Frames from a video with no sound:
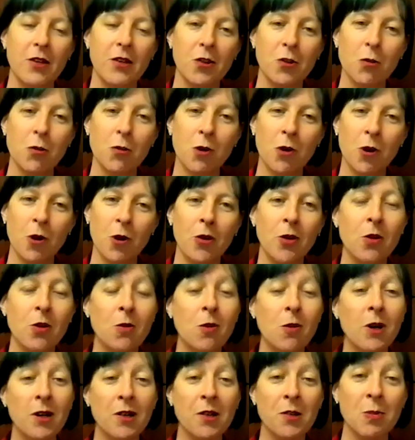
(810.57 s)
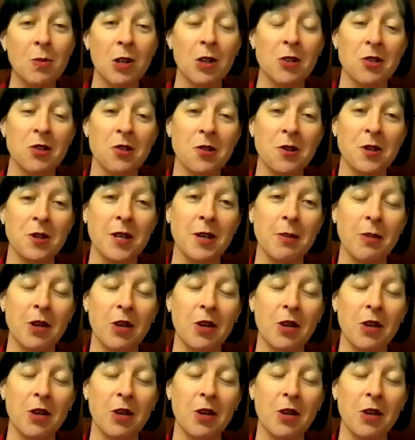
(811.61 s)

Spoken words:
do, although not quite as much as you think,